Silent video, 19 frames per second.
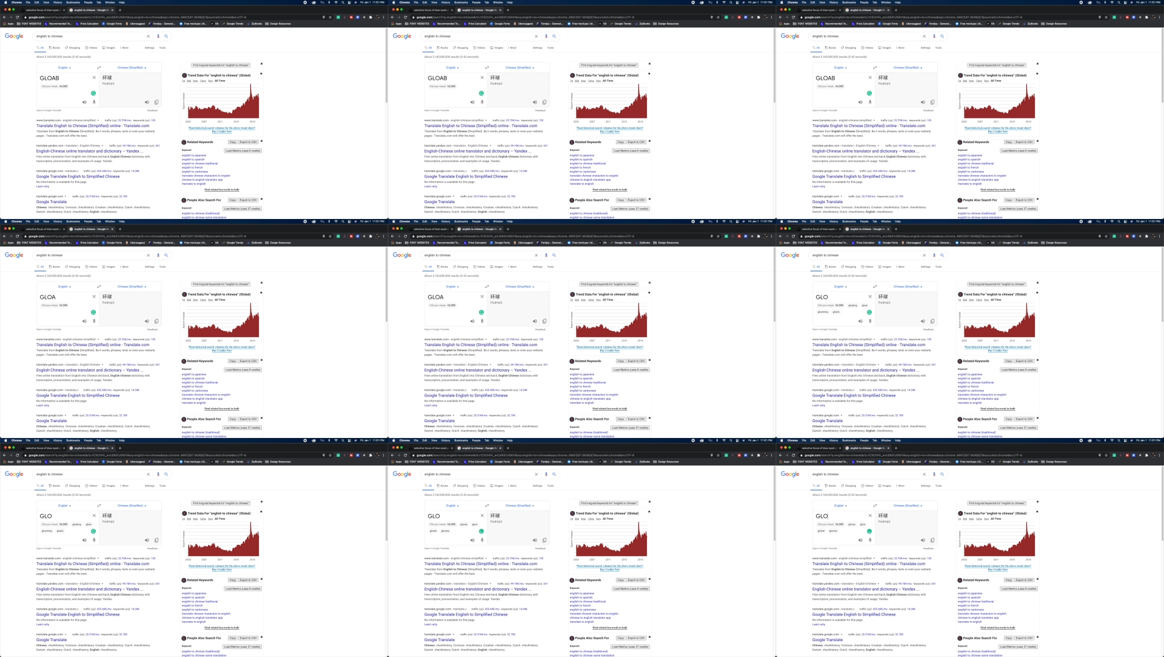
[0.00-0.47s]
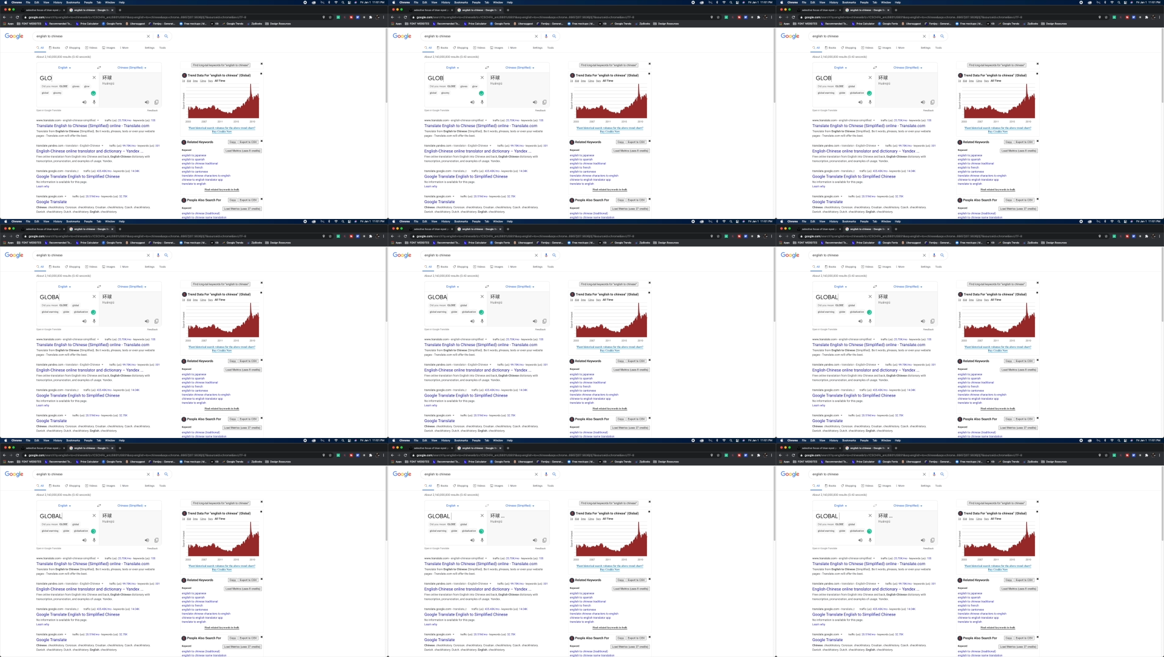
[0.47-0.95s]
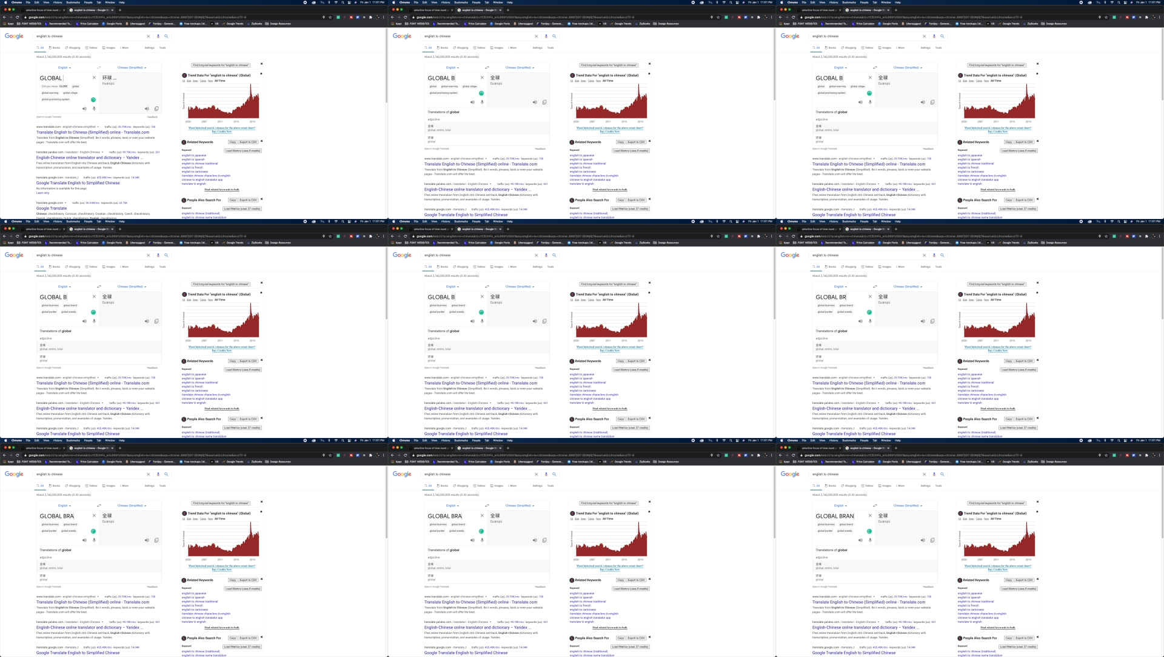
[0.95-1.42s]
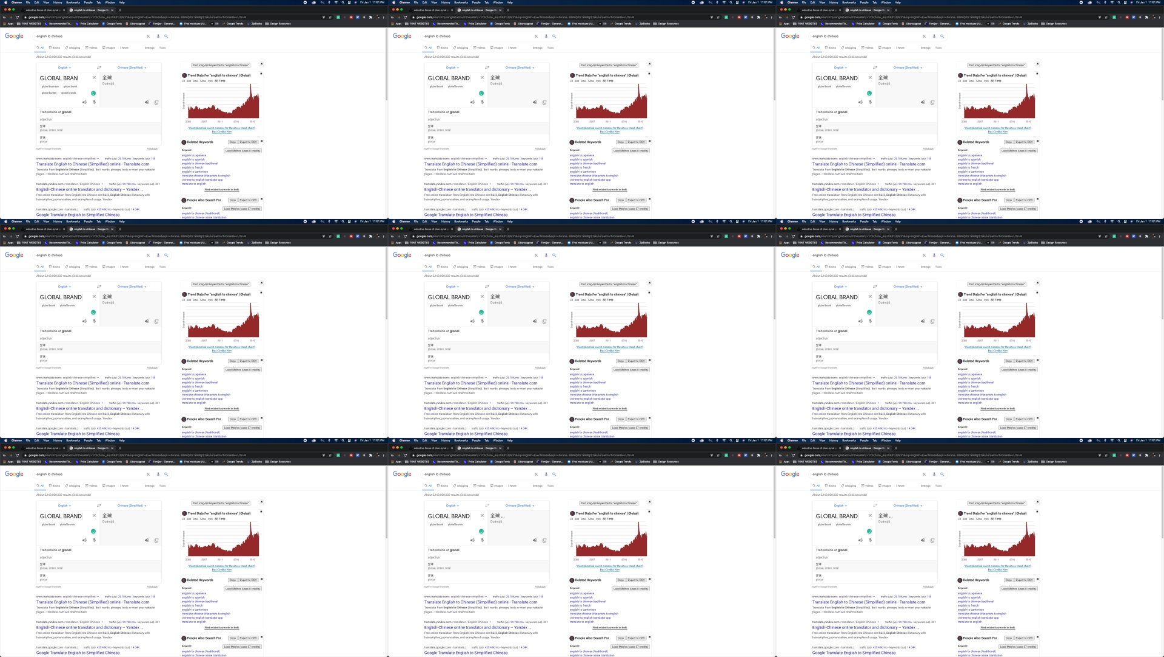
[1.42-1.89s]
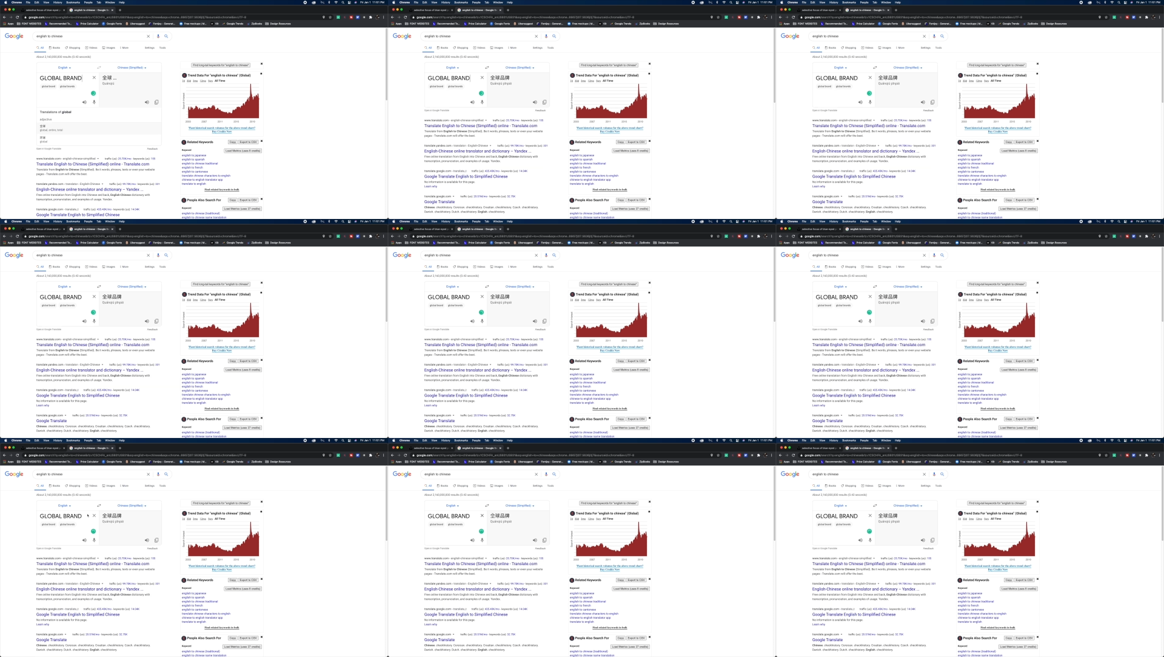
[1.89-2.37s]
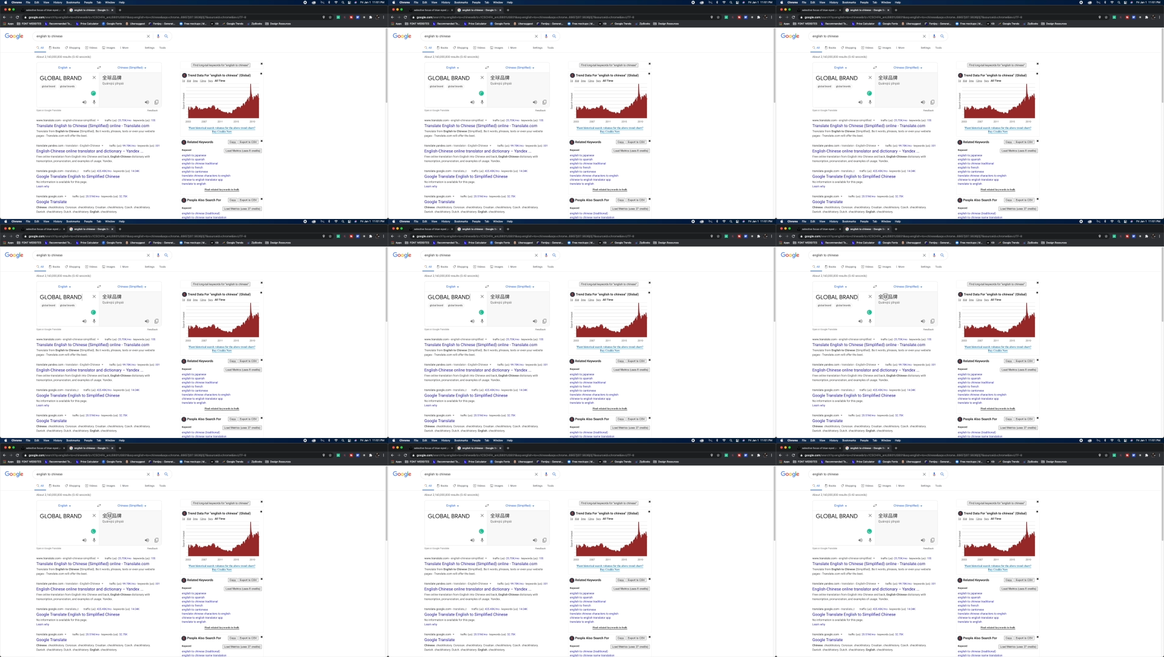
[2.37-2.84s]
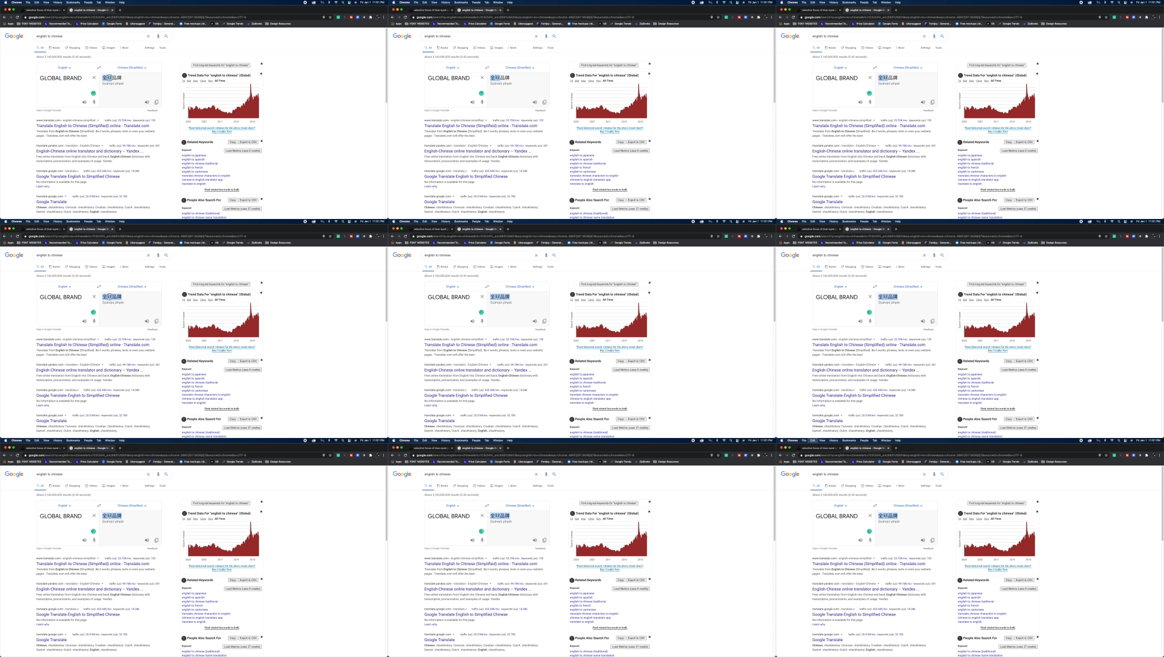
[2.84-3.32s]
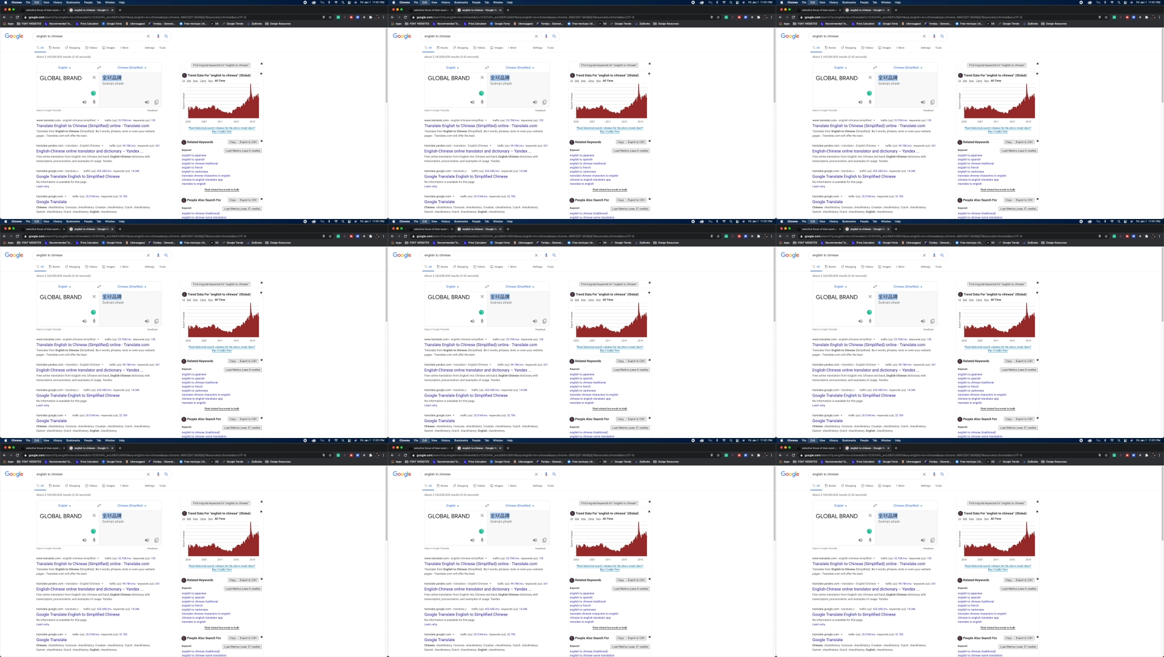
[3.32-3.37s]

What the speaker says: [unreadable: no face in view]